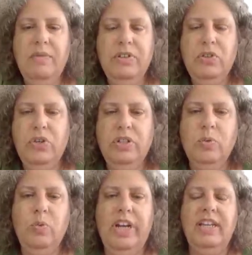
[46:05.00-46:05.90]
have a
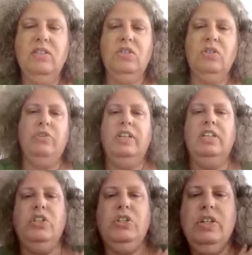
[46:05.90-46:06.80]
certain weight. So for
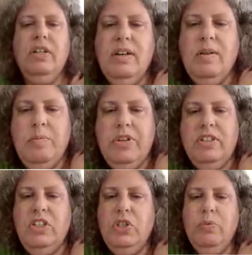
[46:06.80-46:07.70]
each uh,
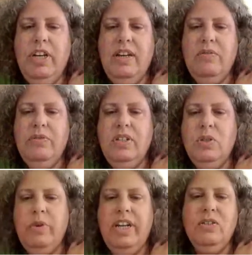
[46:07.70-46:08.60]
partition, we have
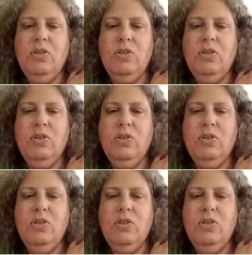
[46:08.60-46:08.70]
this weight.